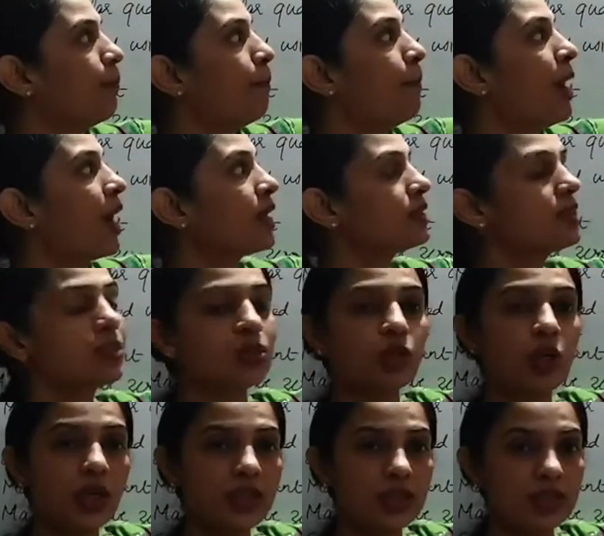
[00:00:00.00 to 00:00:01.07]
Mass is
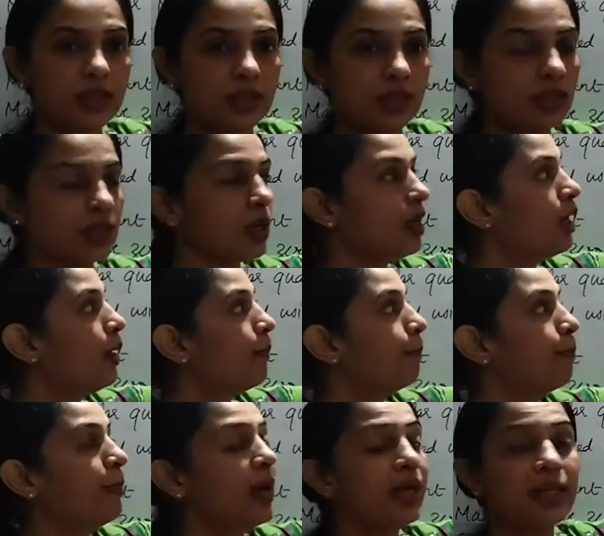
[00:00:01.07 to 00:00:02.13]
constant,
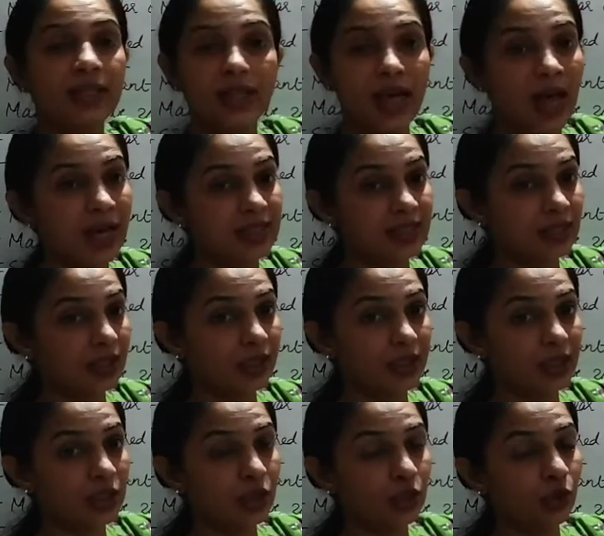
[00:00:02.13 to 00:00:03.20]
but
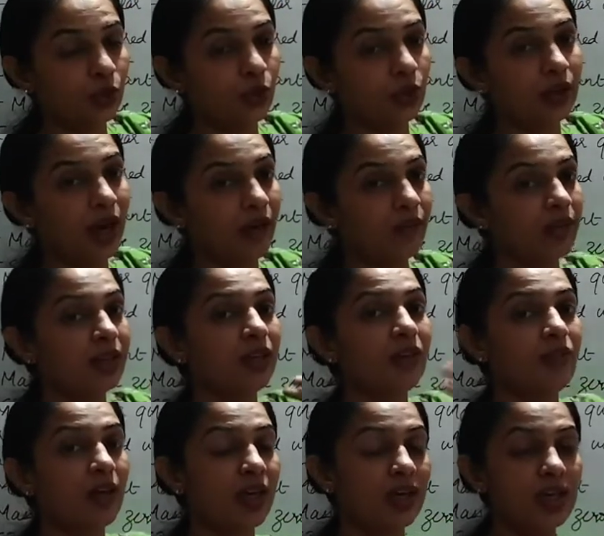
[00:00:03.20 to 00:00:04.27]
acceleration due to gravity
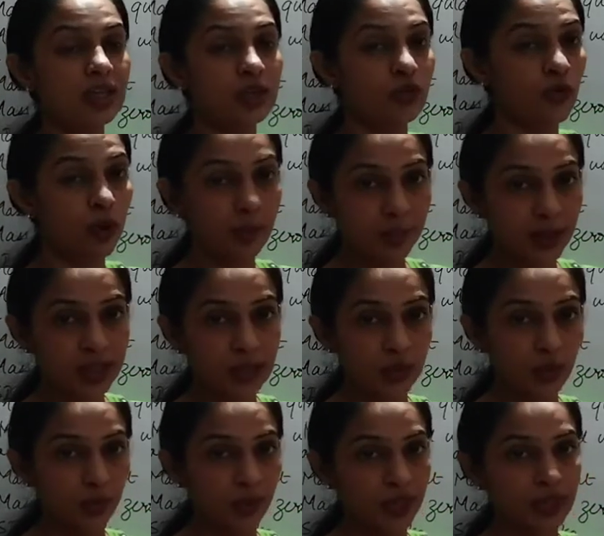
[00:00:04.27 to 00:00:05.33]
varies from place to
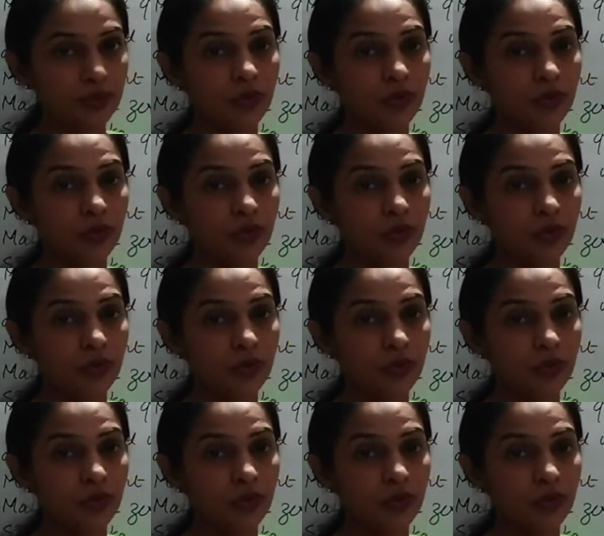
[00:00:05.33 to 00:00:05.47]
place.